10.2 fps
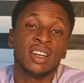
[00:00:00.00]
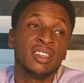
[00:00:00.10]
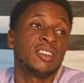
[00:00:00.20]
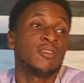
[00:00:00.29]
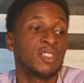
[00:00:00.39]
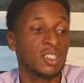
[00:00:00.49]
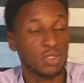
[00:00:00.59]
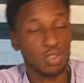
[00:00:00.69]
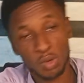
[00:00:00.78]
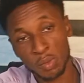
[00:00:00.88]
At least I've
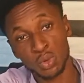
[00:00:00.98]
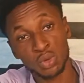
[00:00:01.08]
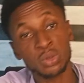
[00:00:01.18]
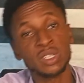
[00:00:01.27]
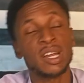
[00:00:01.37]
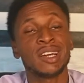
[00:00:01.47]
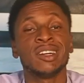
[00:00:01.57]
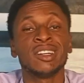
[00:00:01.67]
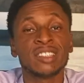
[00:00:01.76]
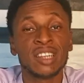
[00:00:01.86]
seen some people do it like
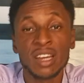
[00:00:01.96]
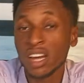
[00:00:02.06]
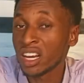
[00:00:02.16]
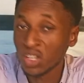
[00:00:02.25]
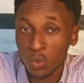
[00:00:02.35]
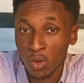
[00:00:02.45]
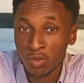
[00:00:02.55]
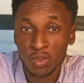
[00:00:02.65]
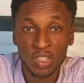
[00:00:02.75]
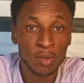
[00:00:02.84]
that and it
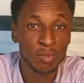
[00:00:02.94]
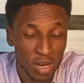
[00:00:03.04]
worked for them.